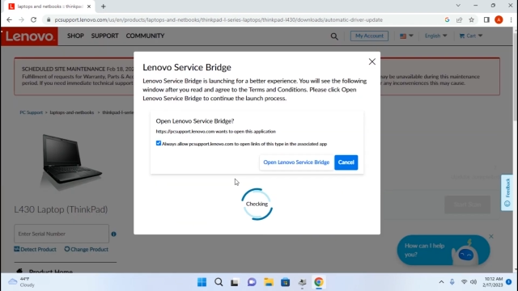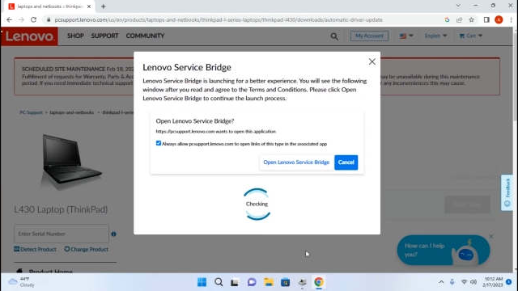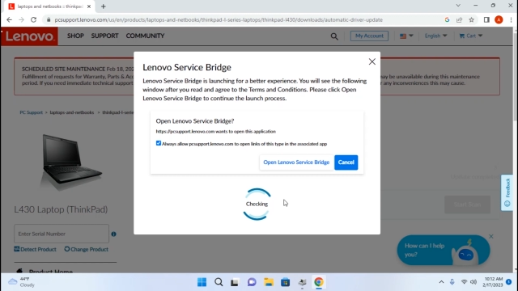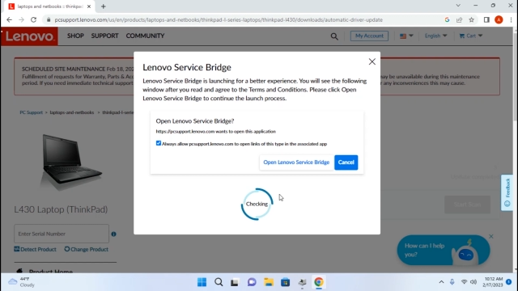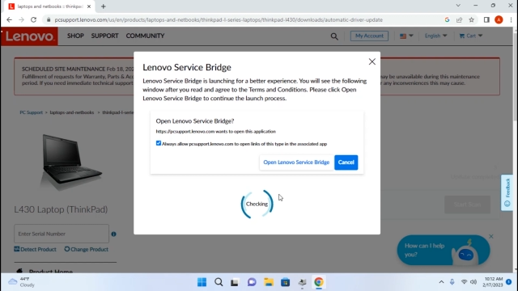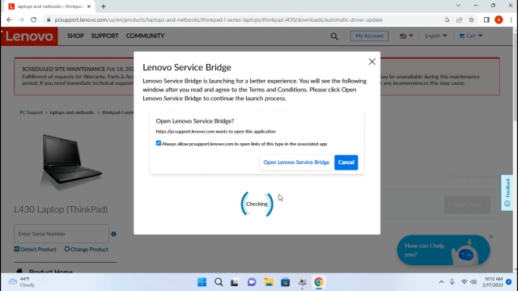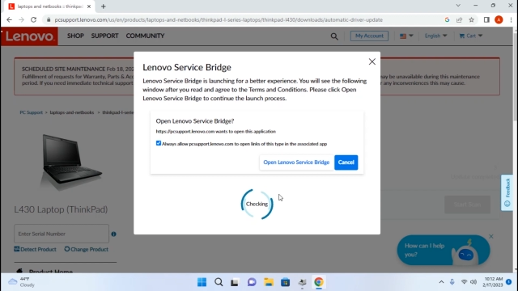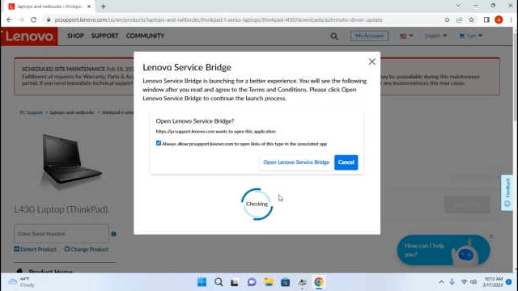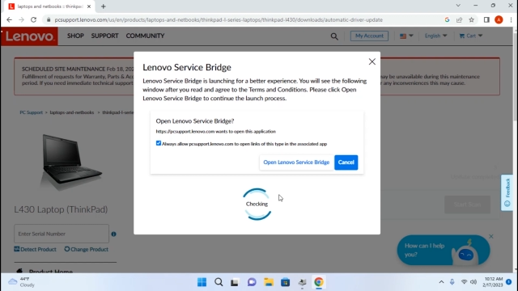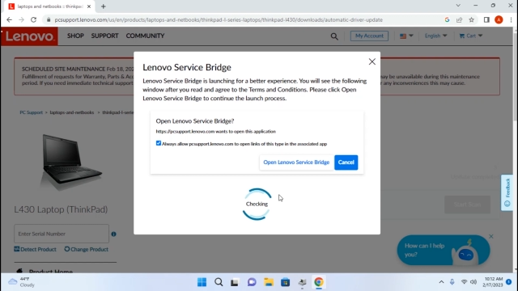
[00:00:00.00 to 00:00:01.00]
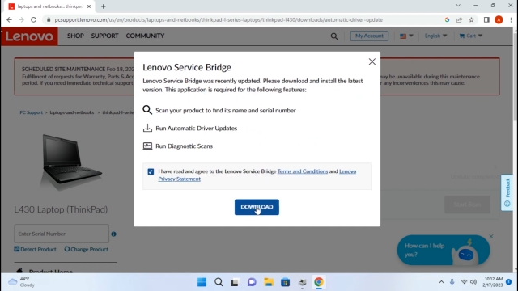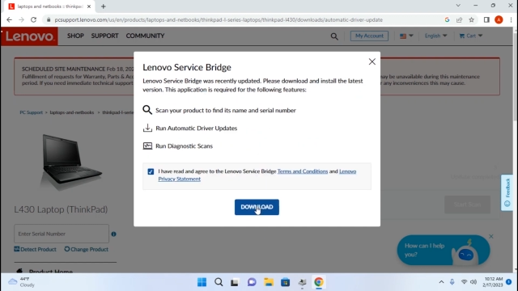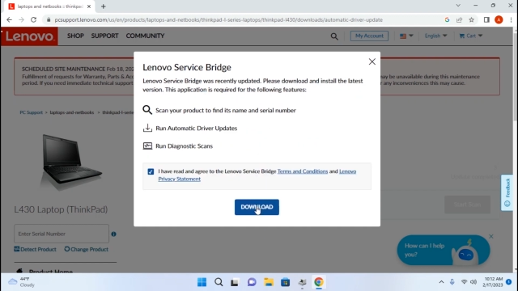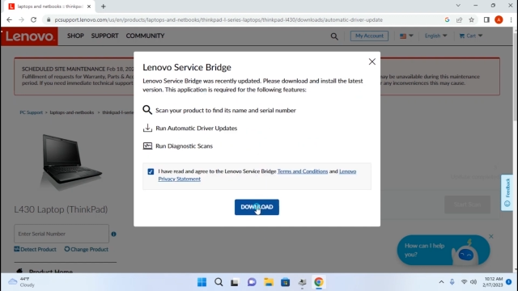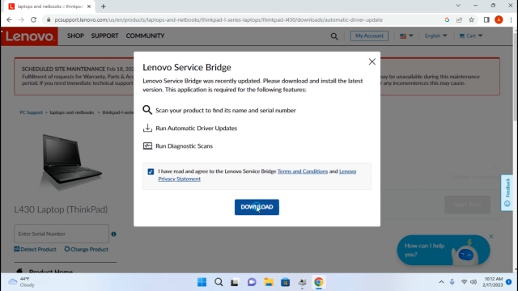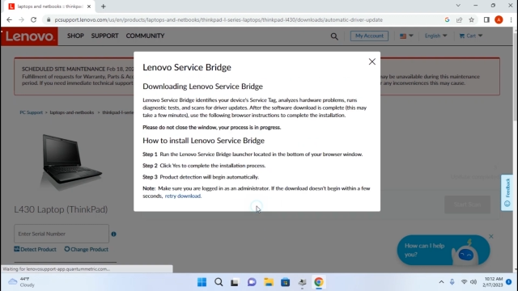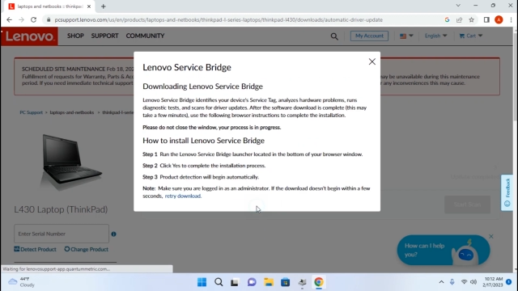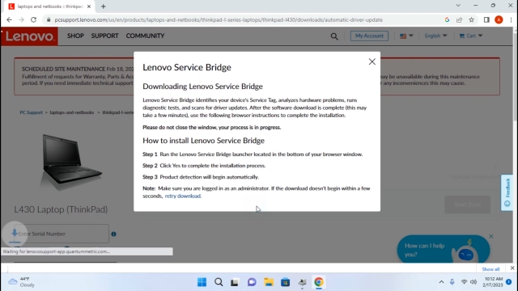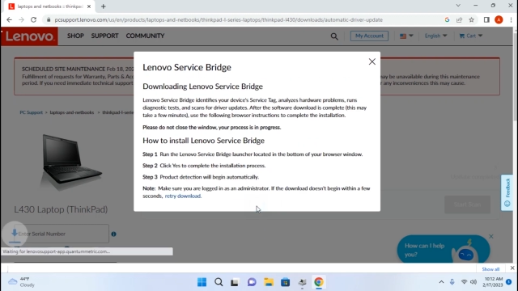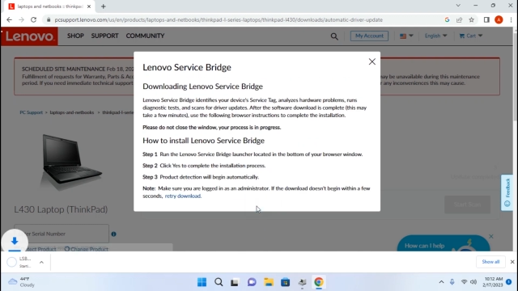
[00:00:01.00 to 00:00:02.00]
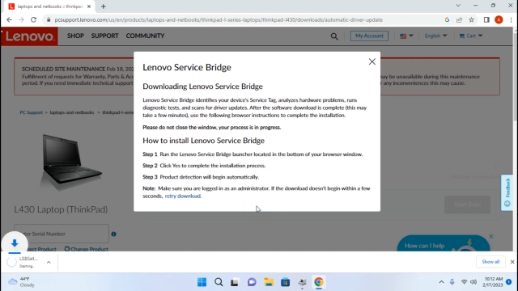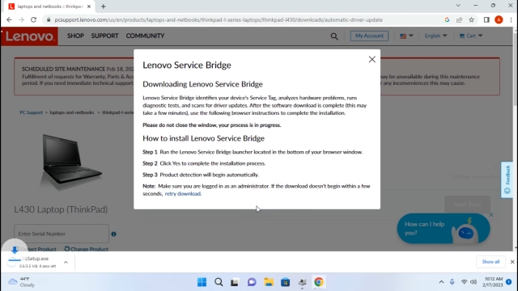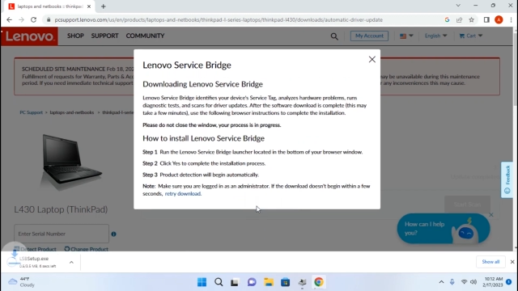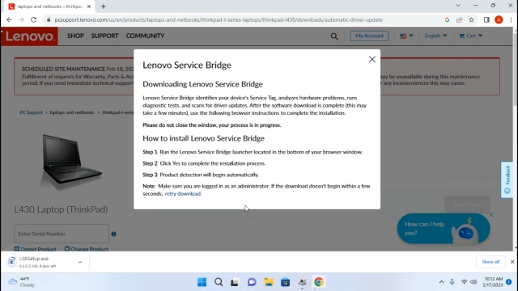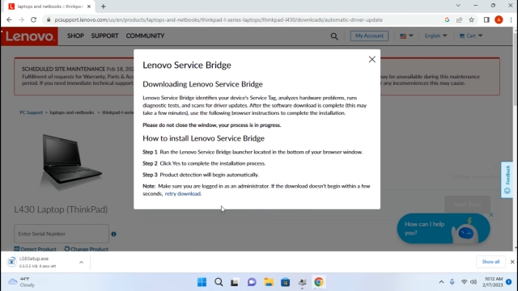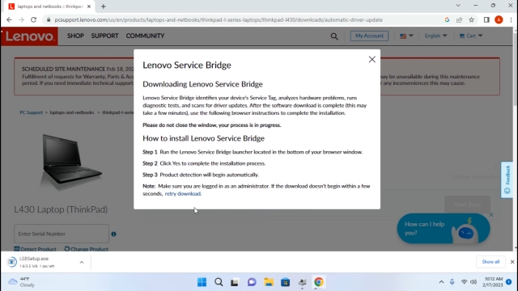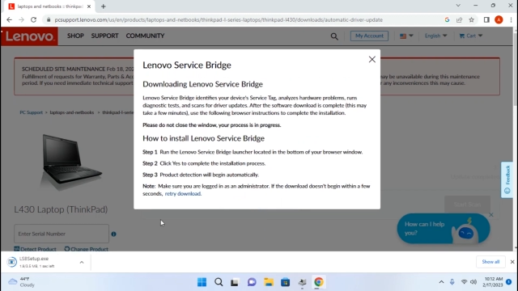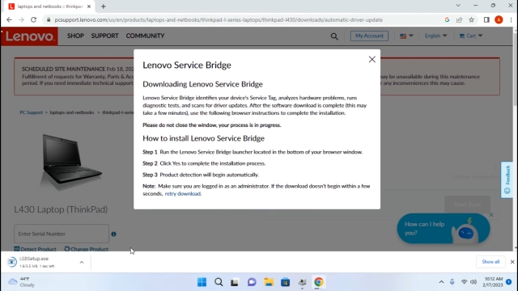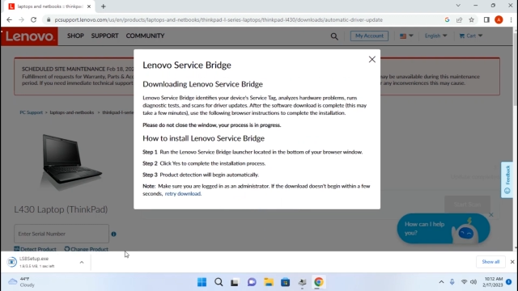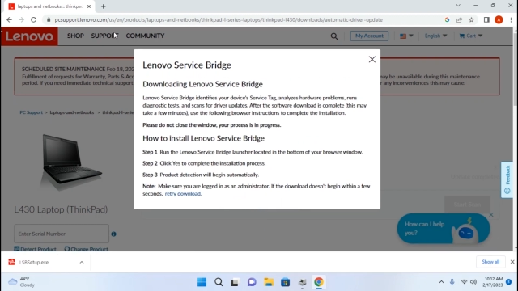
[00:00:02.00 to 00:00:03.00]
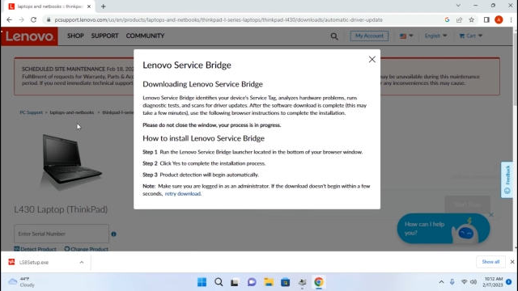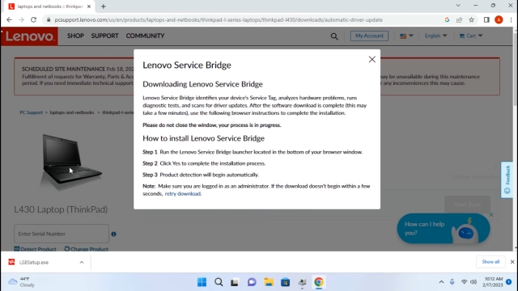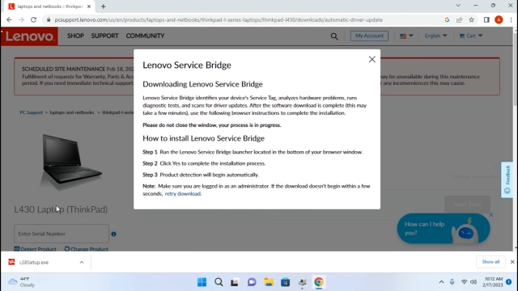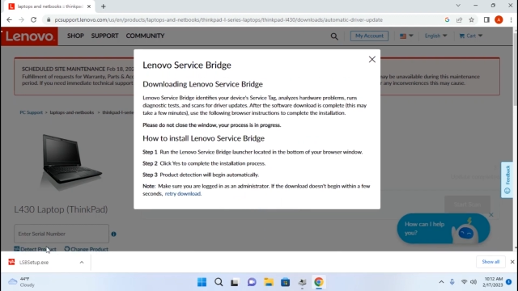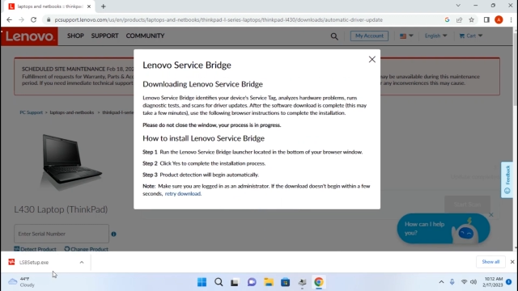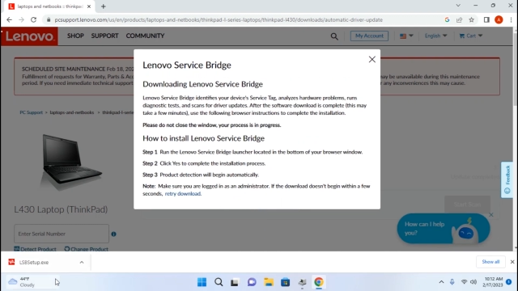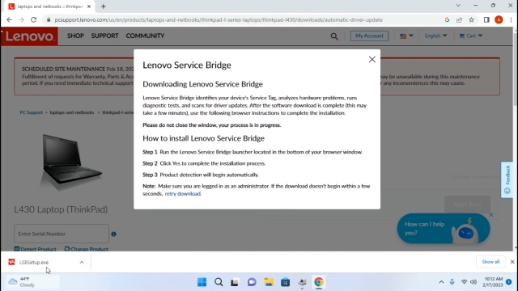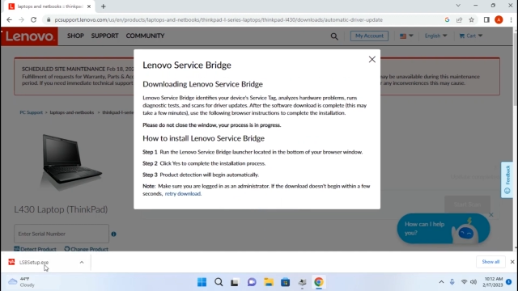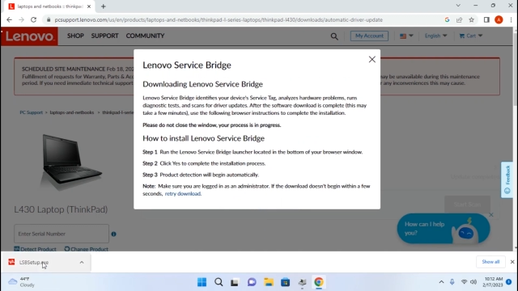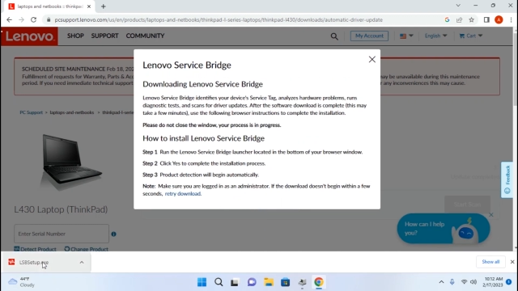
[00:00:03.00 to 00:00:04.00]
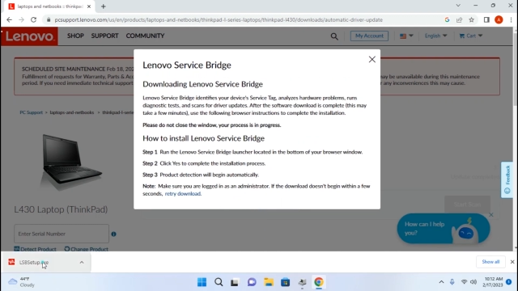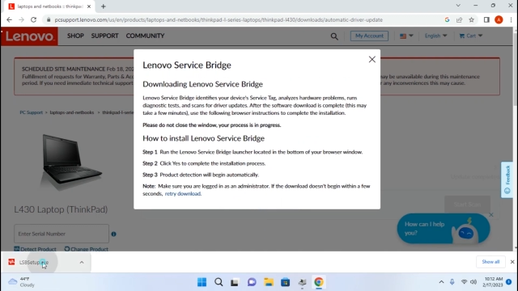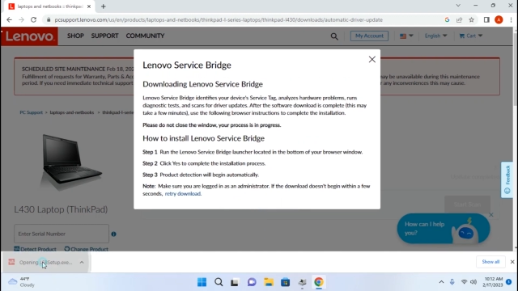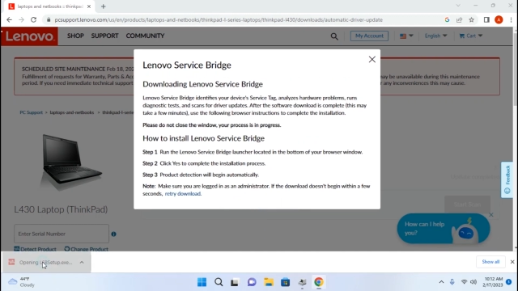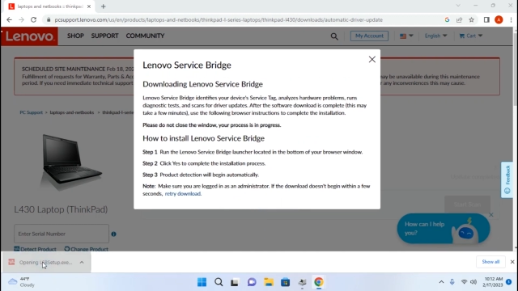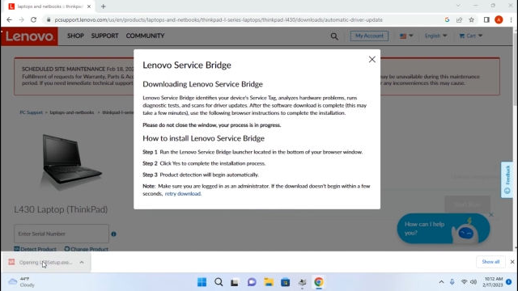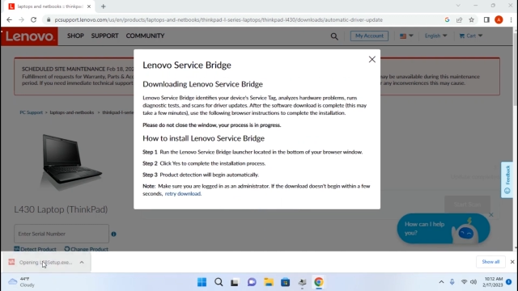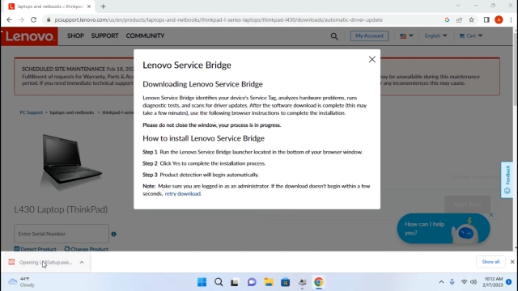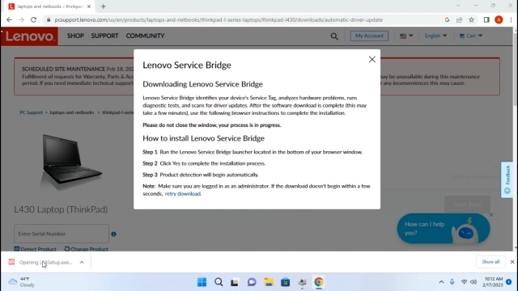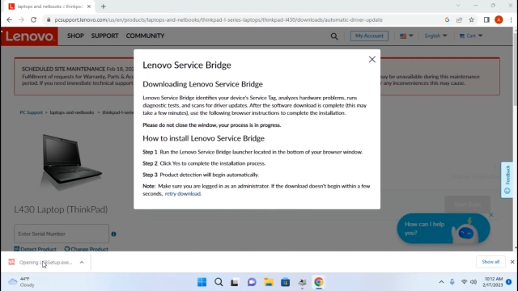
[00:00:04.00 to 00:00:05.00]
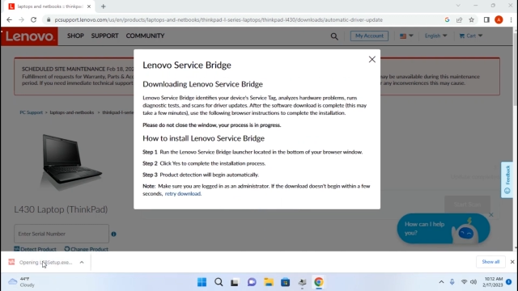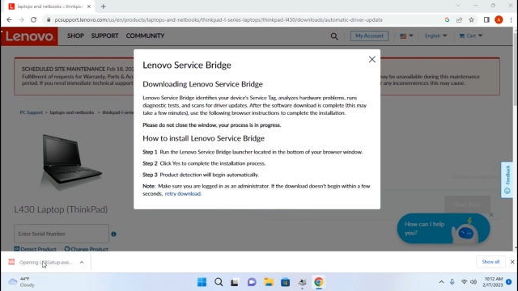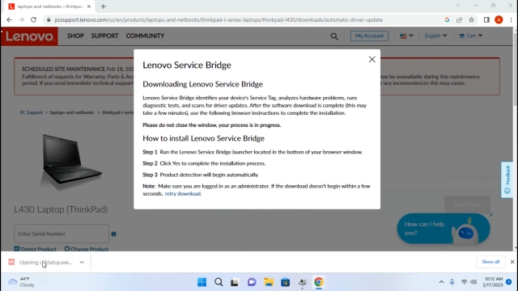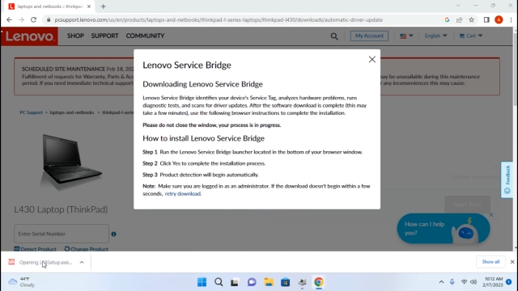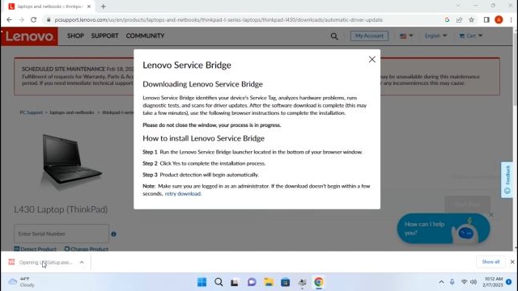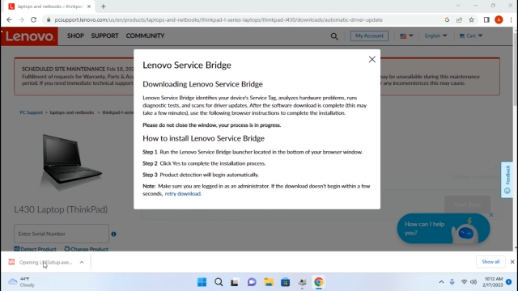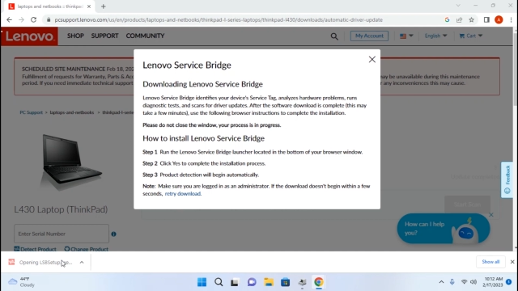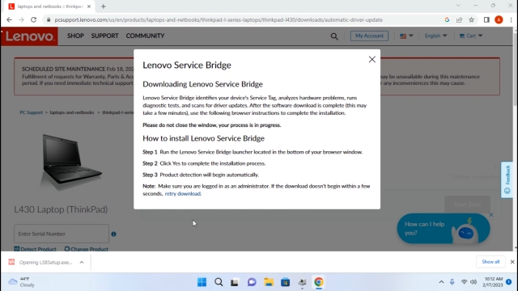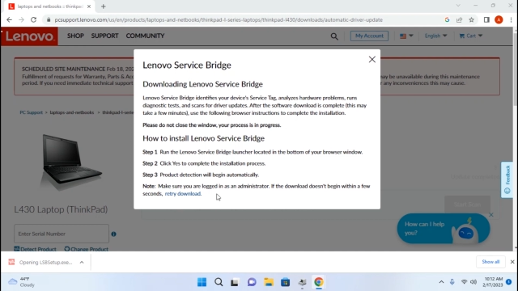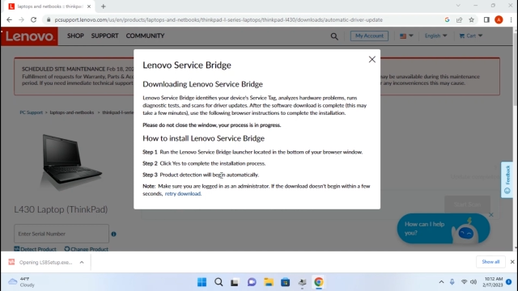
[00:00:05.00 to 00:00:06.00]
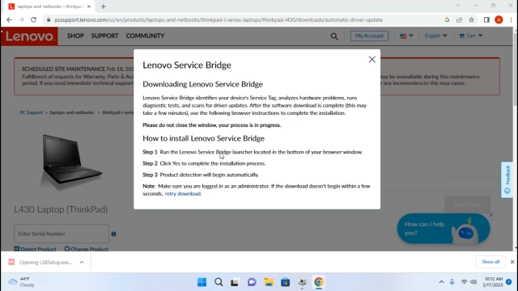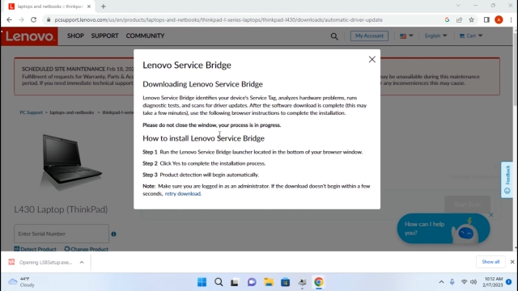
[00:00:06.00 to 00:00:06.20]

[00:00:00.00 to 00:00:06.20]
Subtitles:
[unreadable: no face in view]